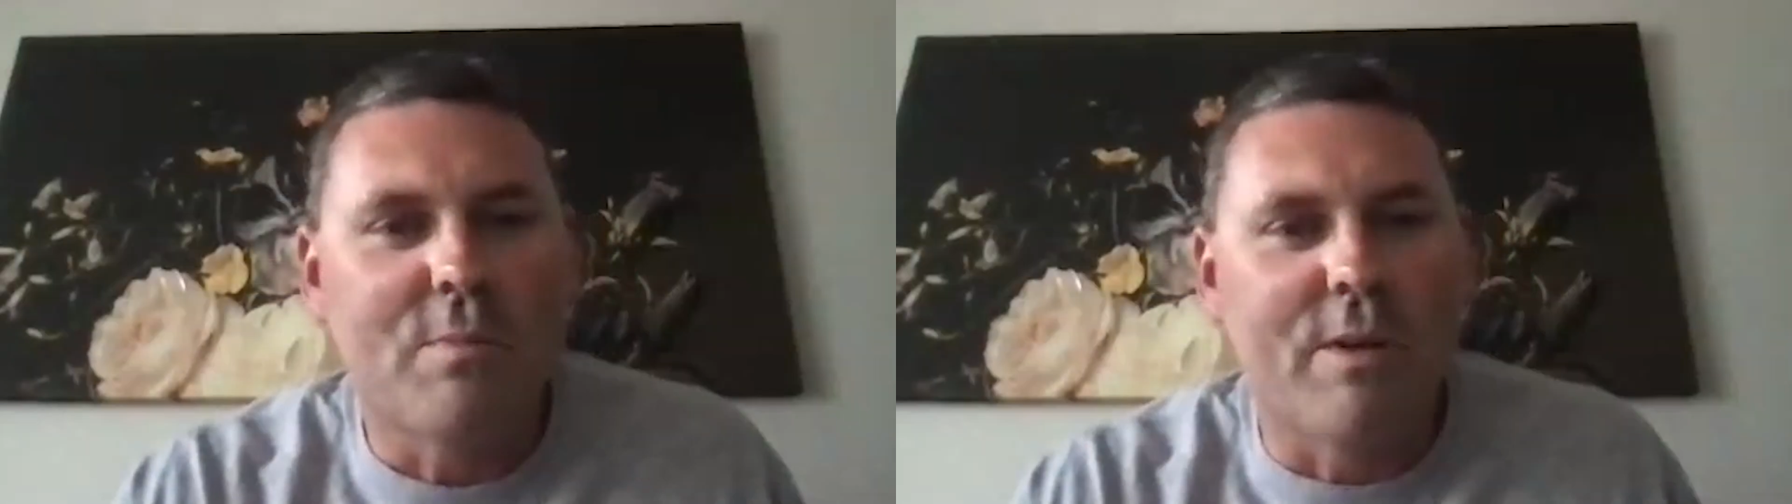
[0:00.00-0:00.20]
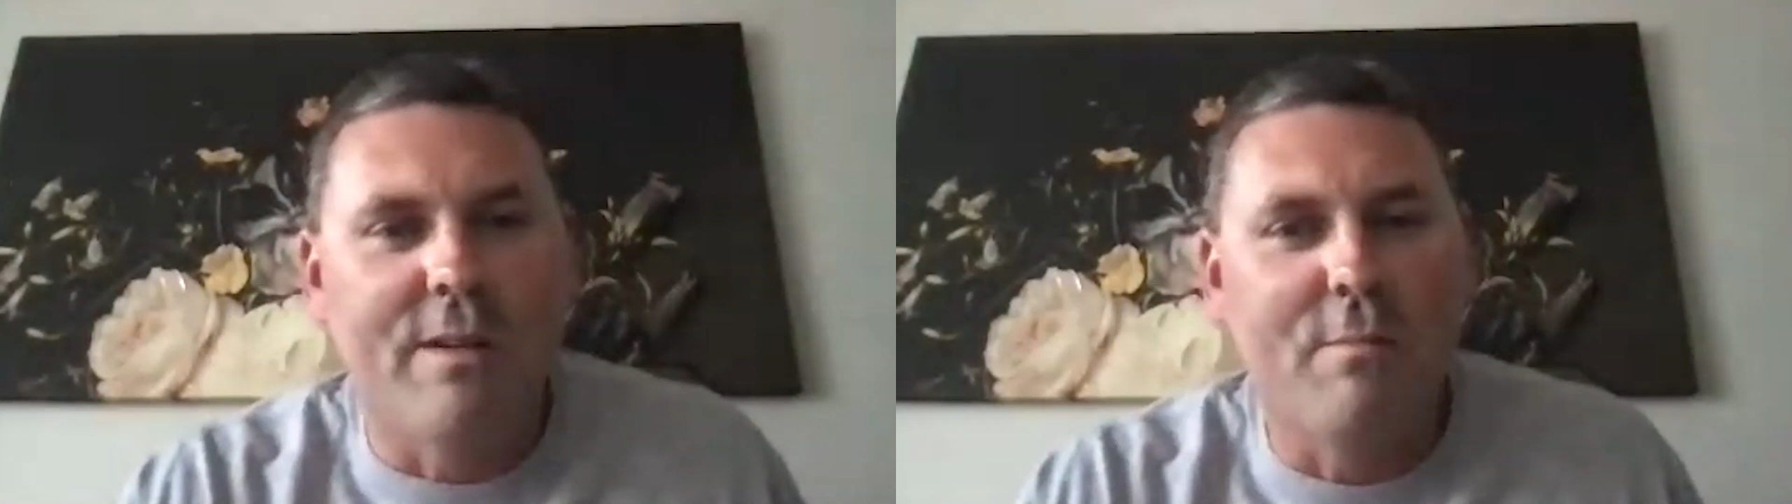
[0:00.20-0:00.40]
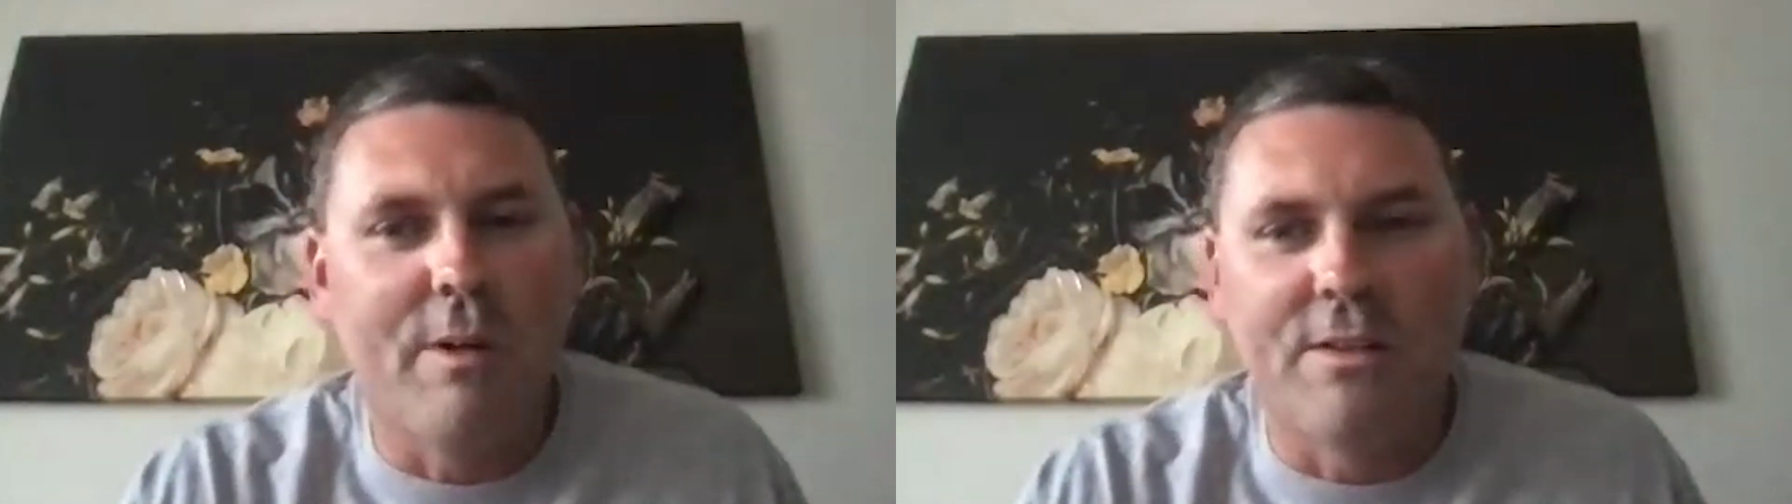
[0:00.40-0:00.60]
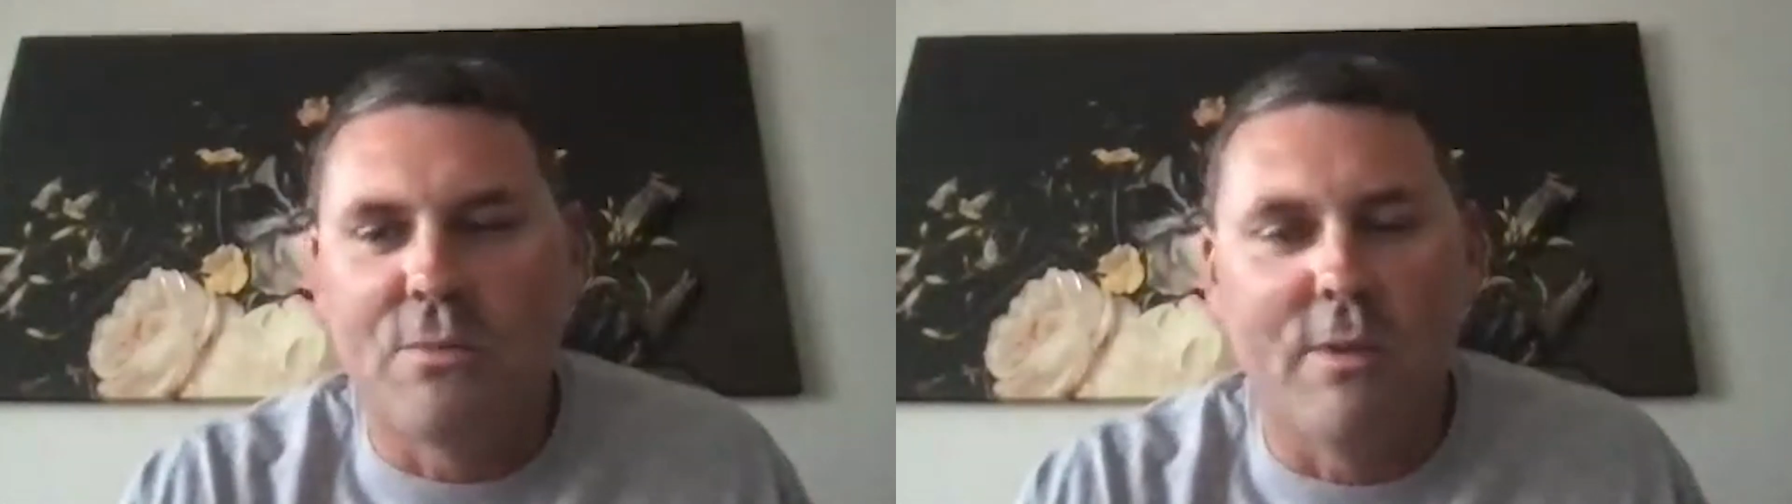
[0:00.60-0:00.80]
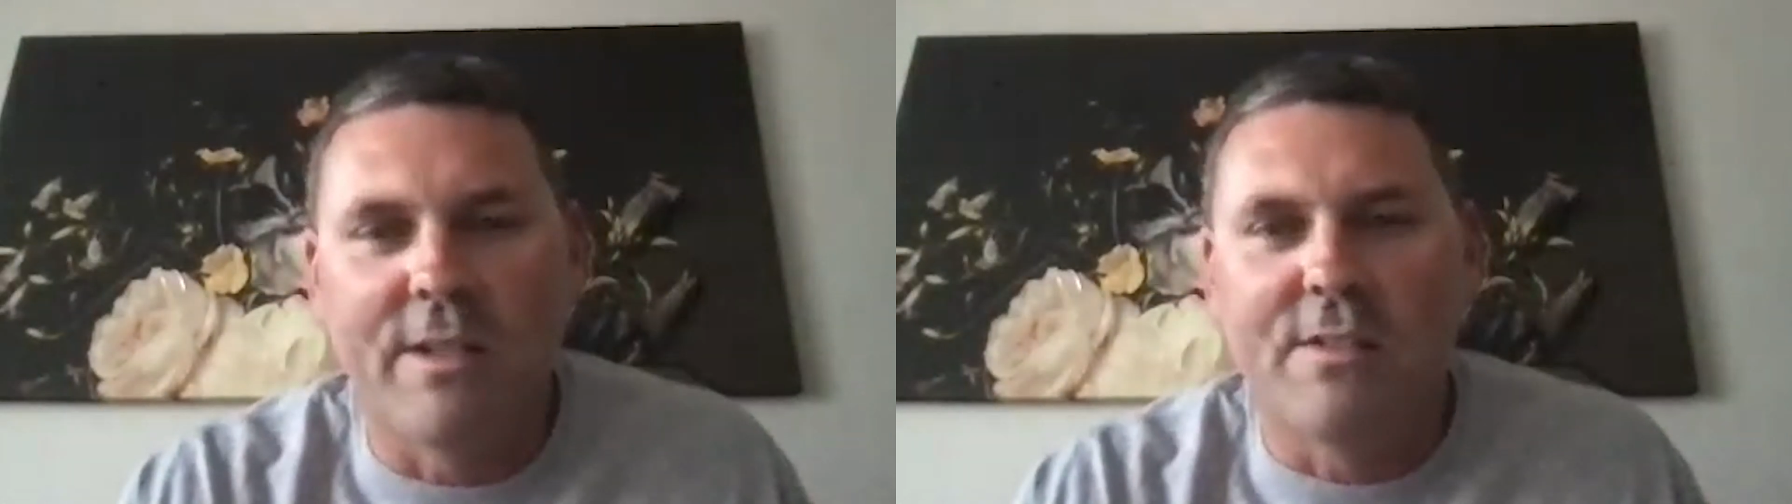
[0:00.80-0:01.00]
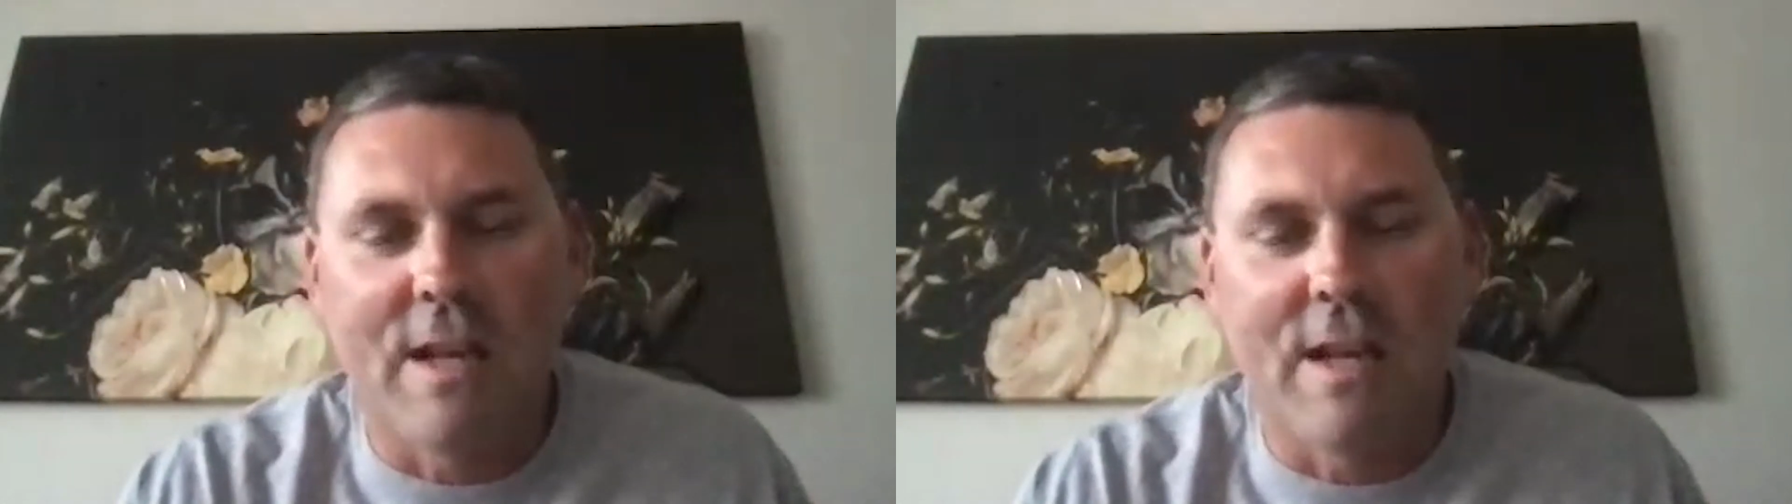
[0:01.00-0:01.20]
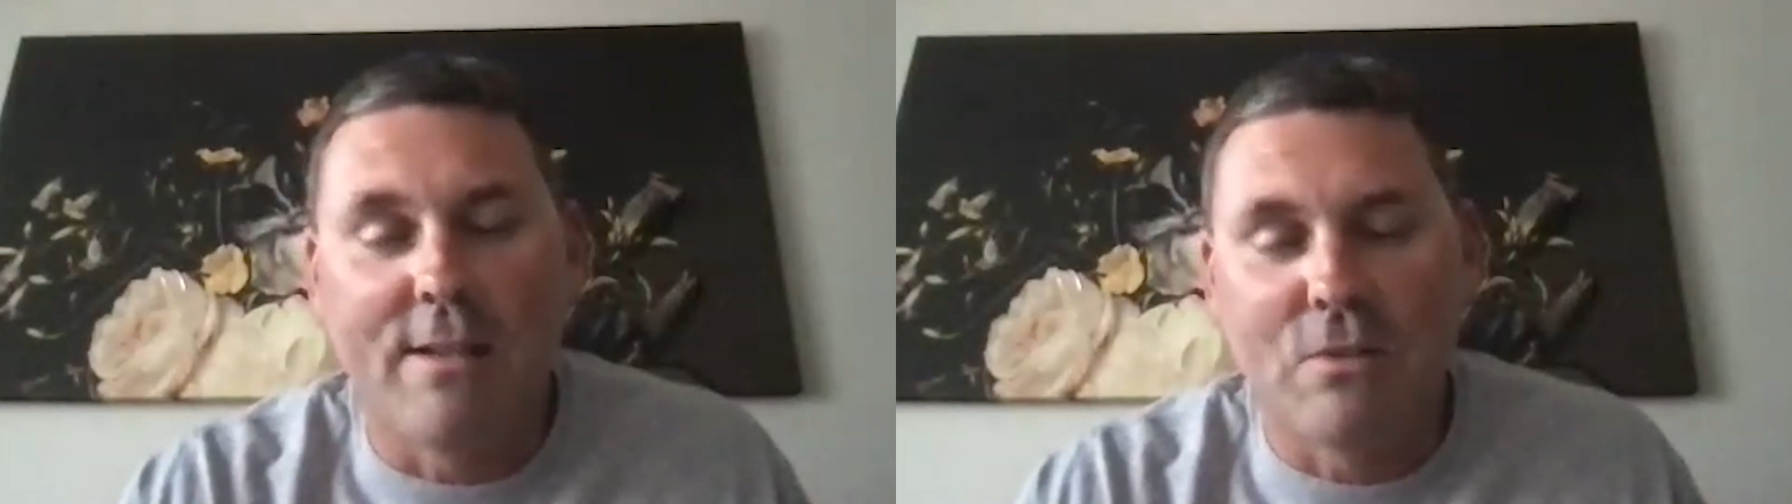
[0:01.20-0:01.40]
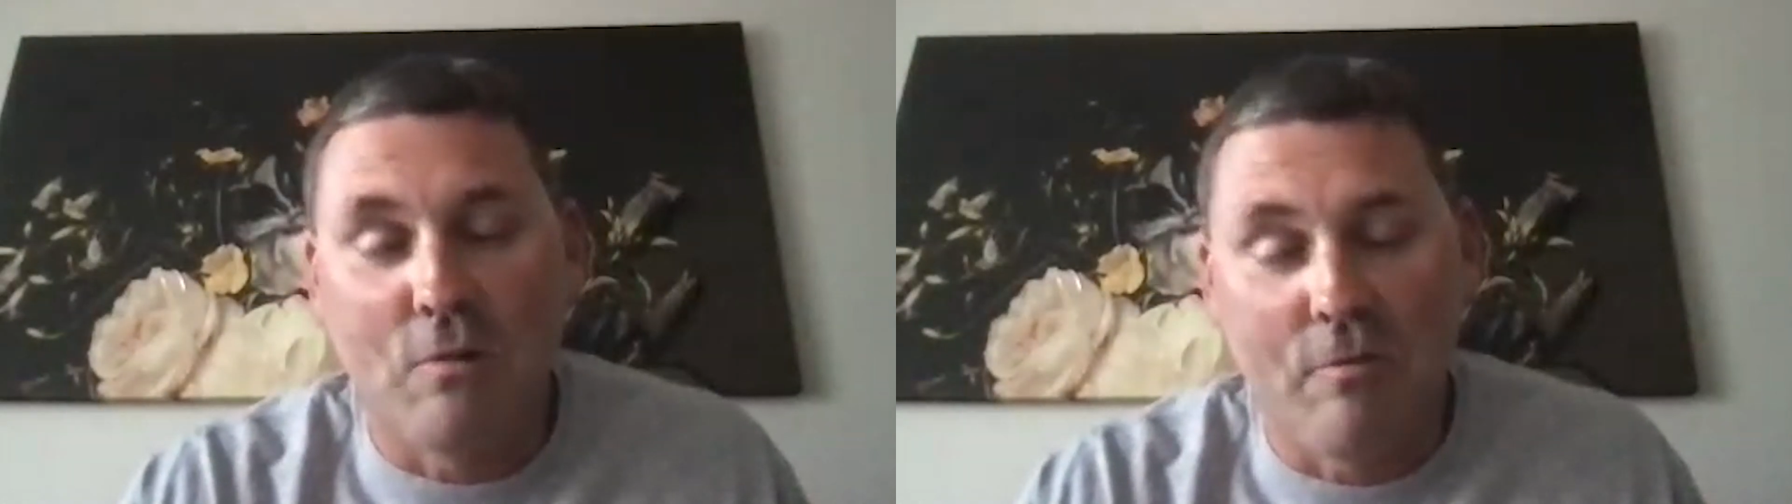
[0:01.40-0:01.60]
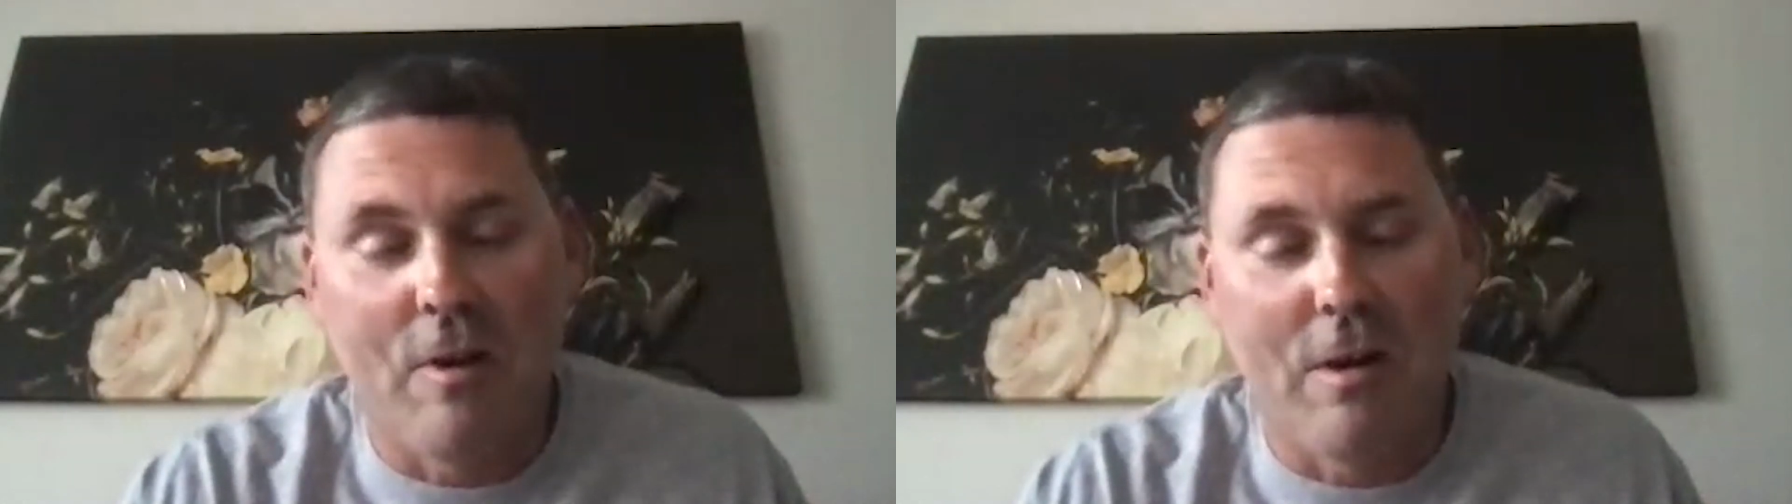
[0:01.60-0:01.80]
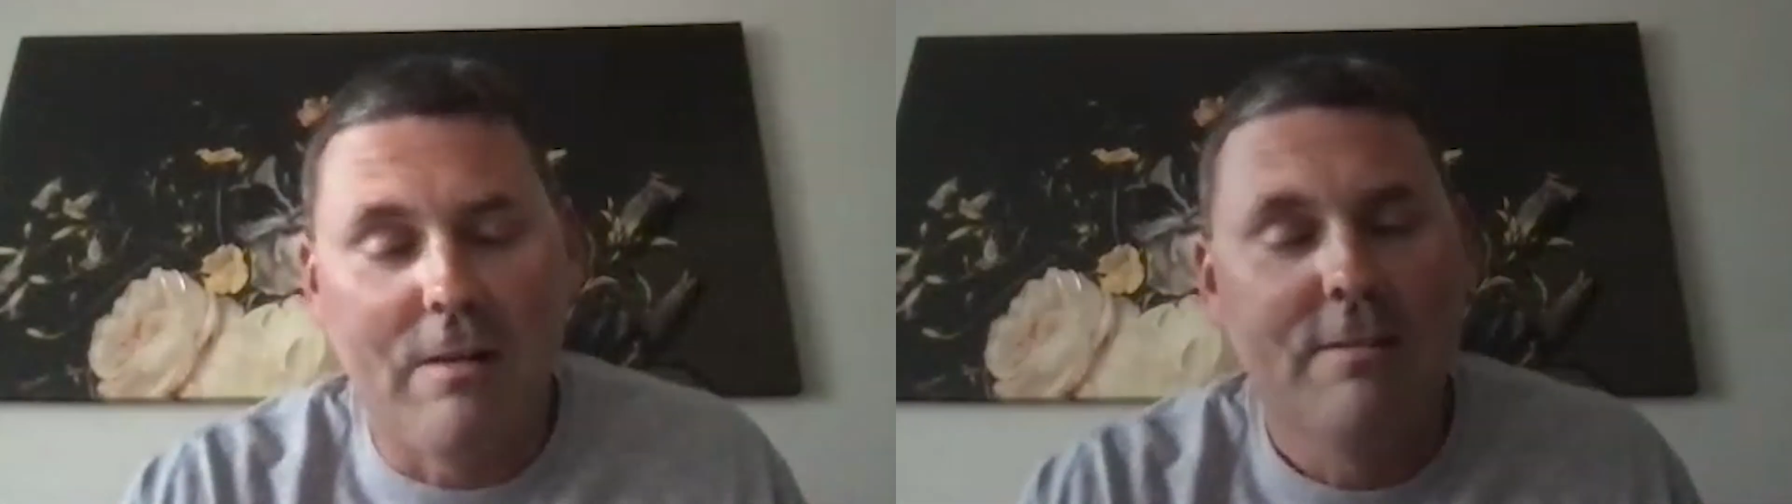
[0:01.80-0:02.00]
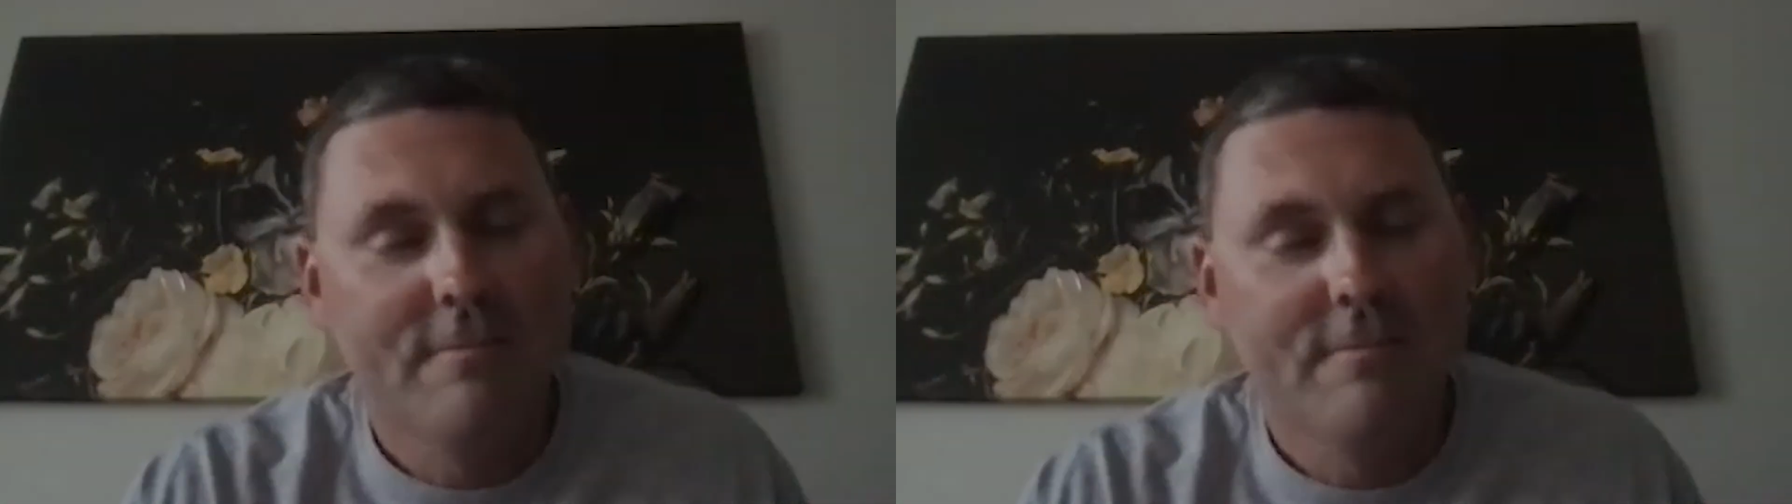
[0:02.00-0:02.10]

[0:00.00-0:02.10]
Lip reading: but it's really exciting so far.